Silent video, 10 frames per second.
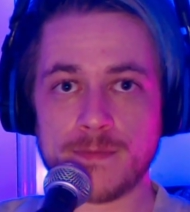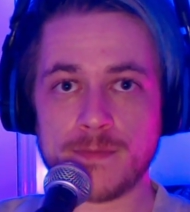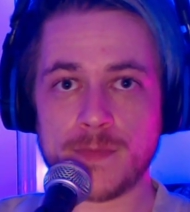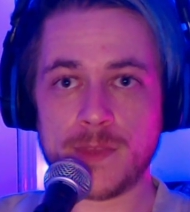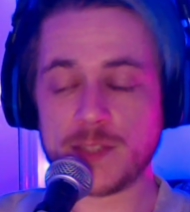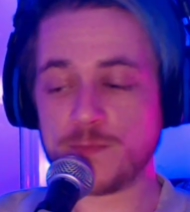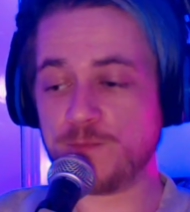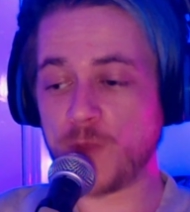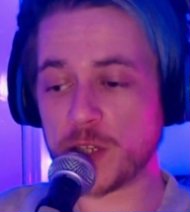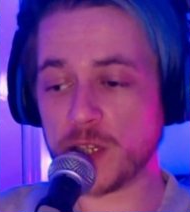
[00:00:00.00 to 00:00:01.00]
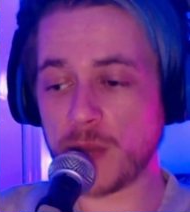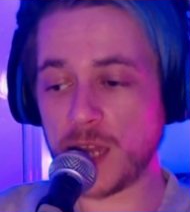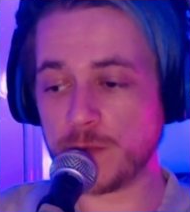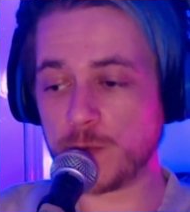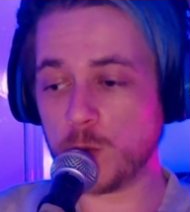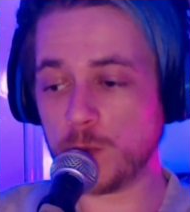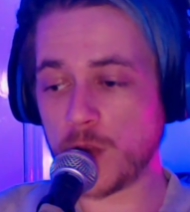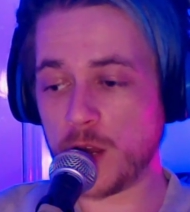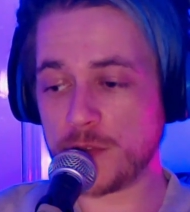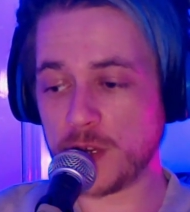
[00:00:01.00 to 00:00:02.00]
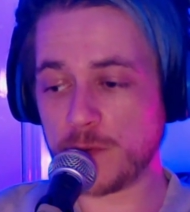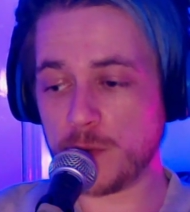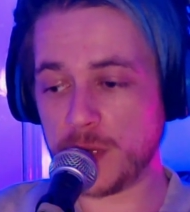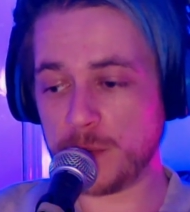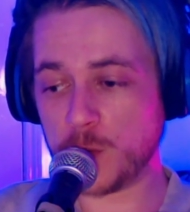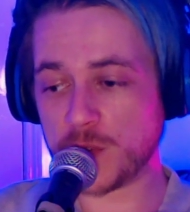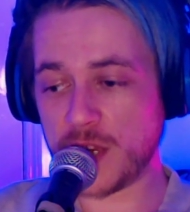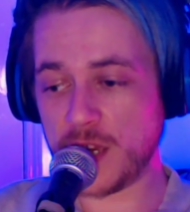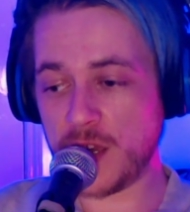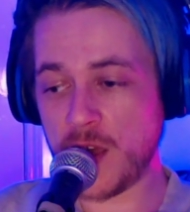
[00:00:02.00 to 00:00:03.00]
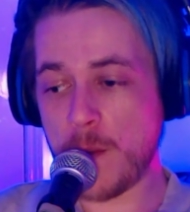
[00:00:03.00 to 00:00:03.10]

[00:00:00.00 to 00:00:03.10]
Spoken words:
And that's fucking painful, I think, for people to hear.